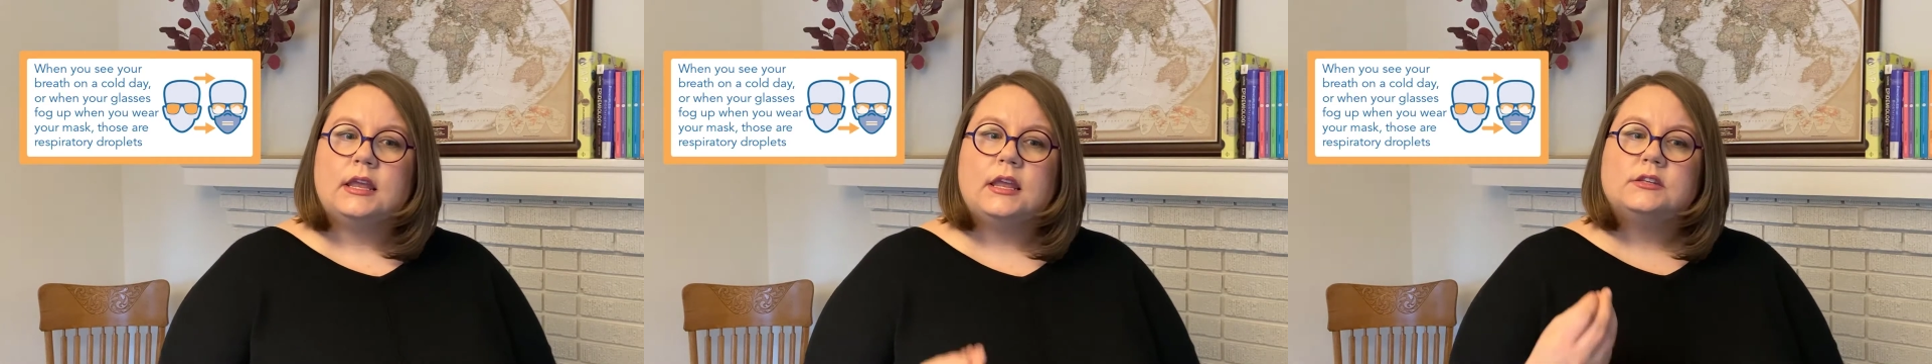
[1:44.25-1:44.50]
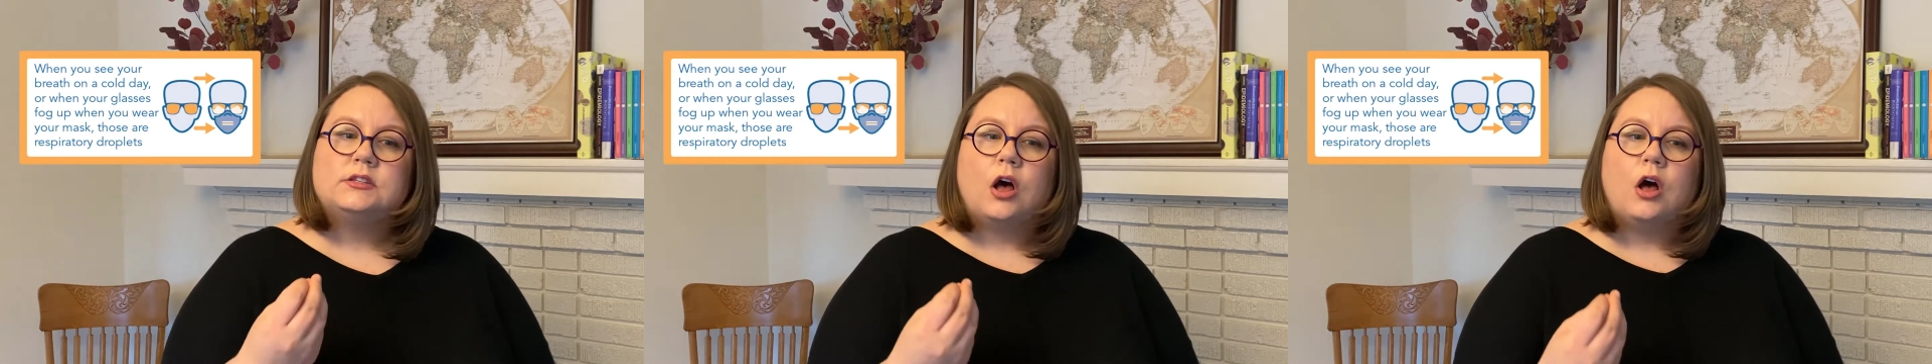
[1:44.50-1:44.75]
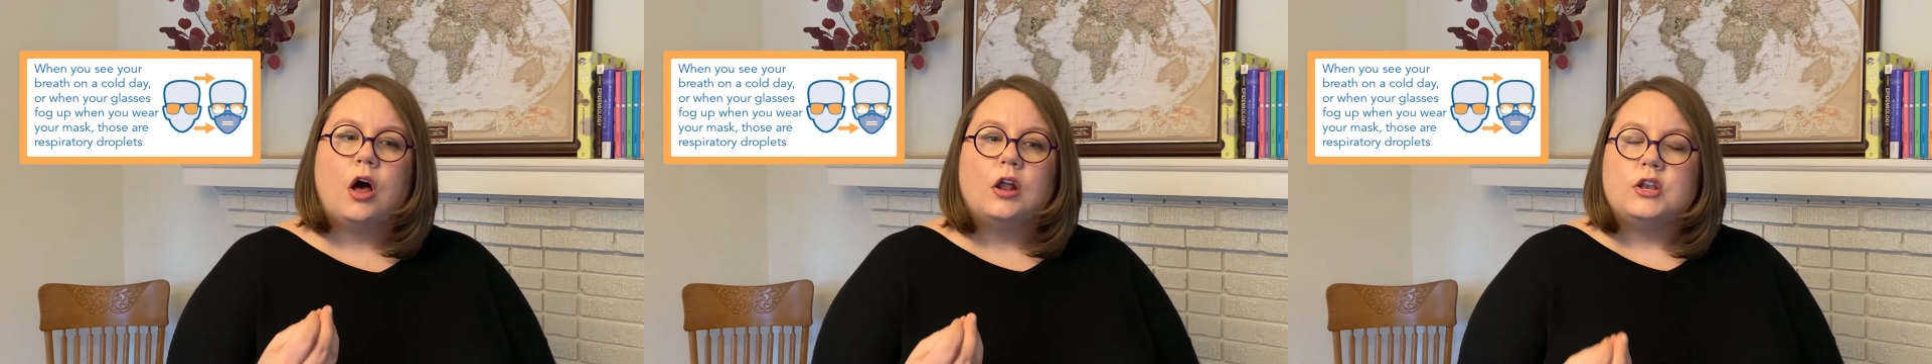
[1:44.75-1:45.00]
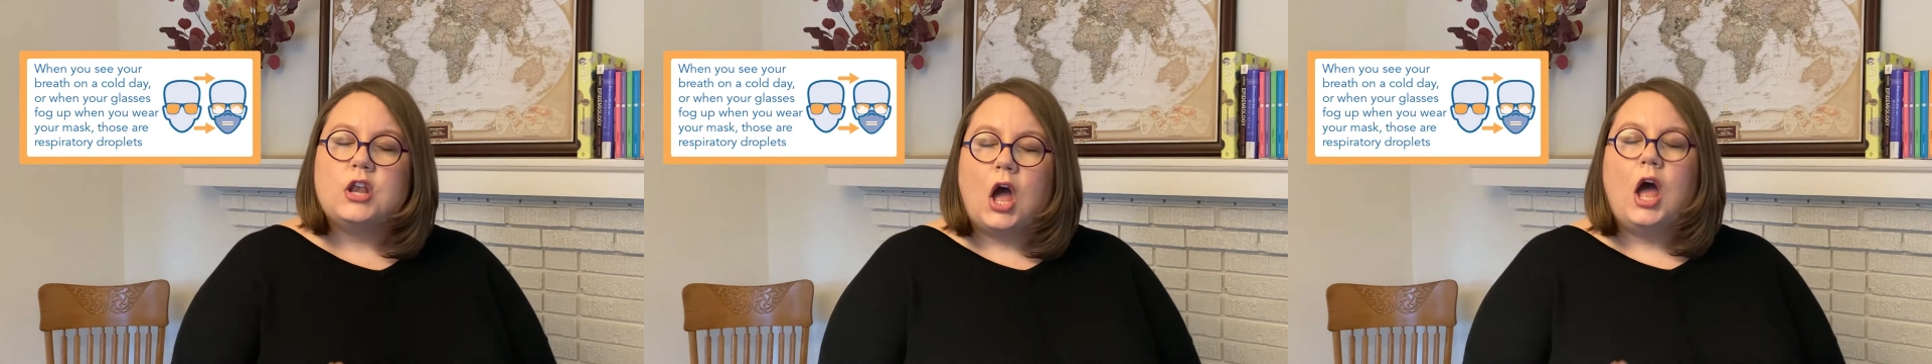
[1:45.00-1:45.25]
is
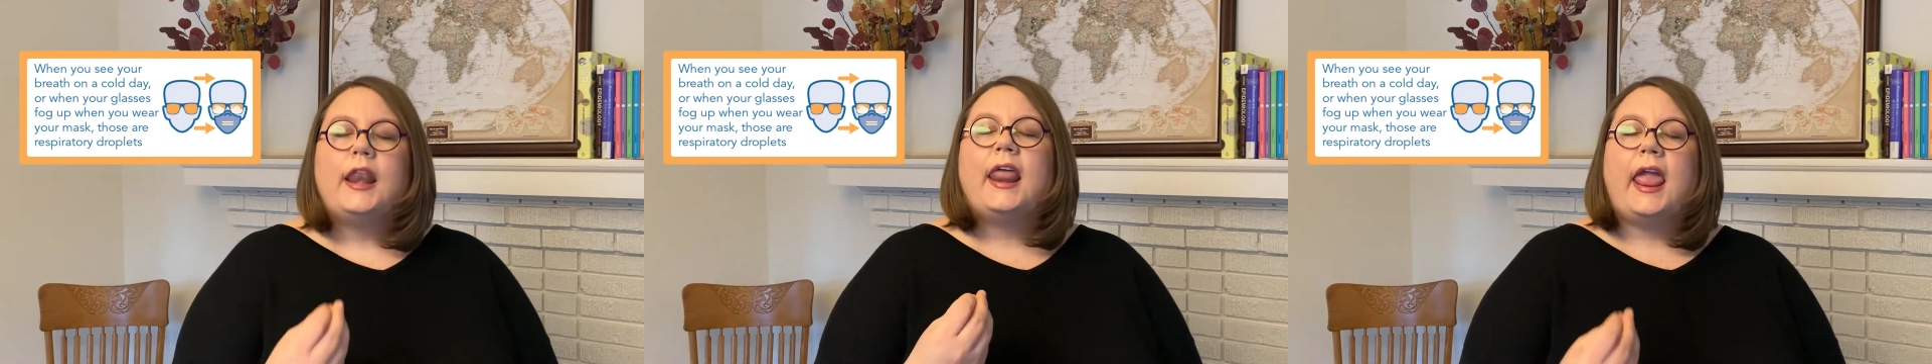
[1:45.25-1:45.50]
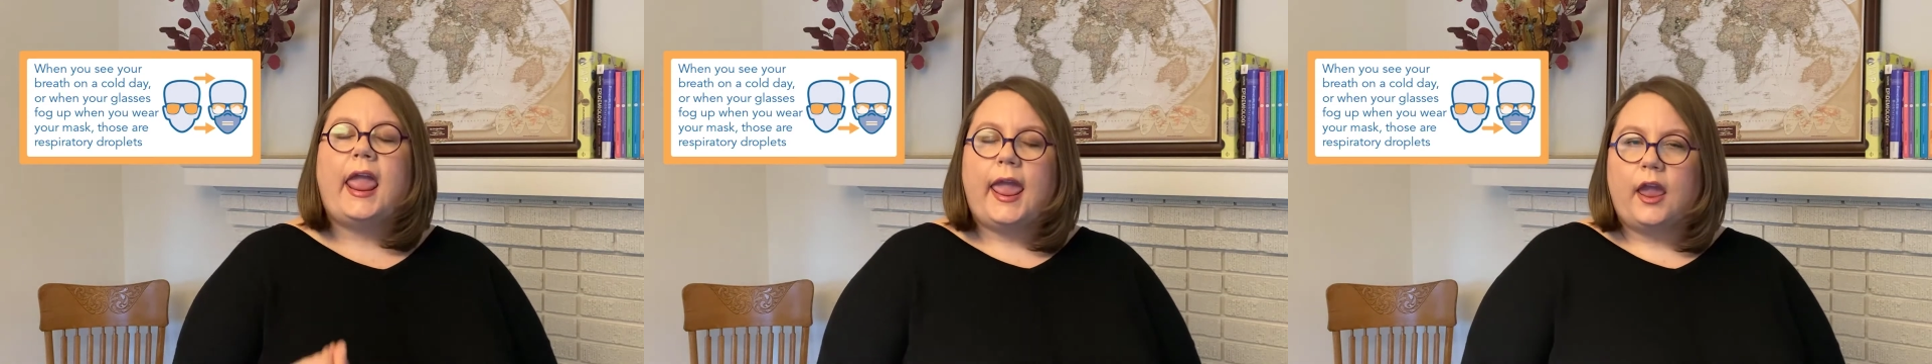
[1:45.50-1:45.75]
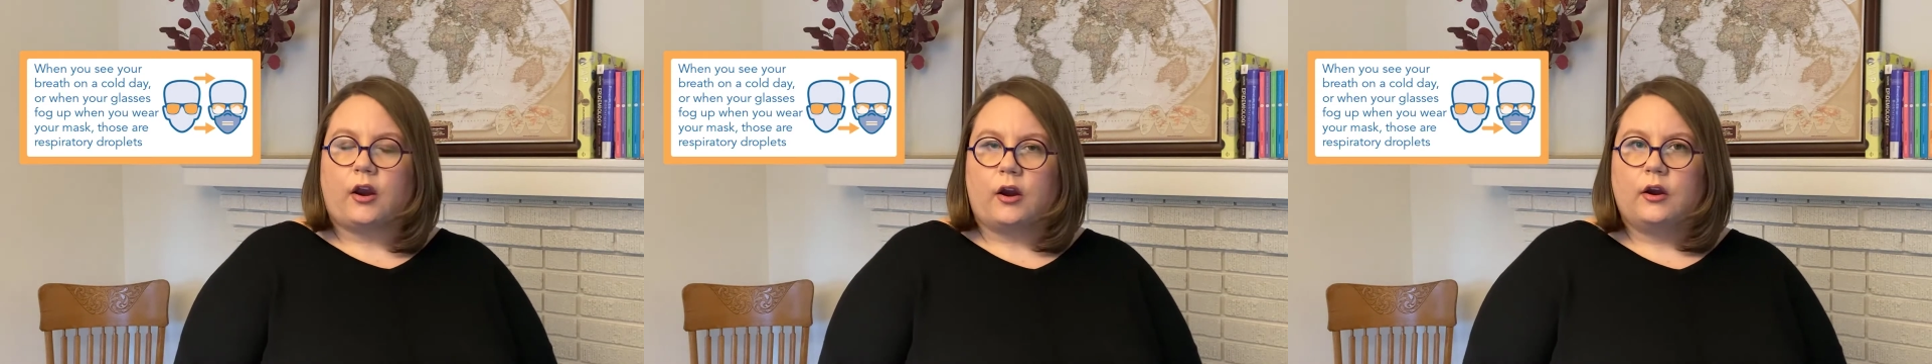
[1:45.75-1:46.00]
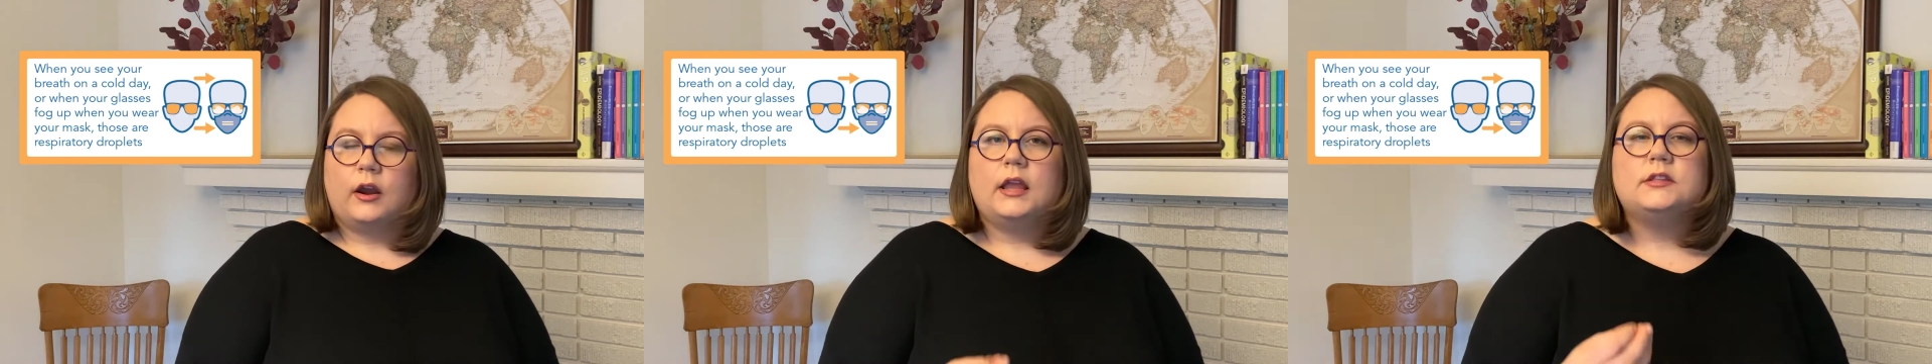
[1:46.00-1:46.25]
not air.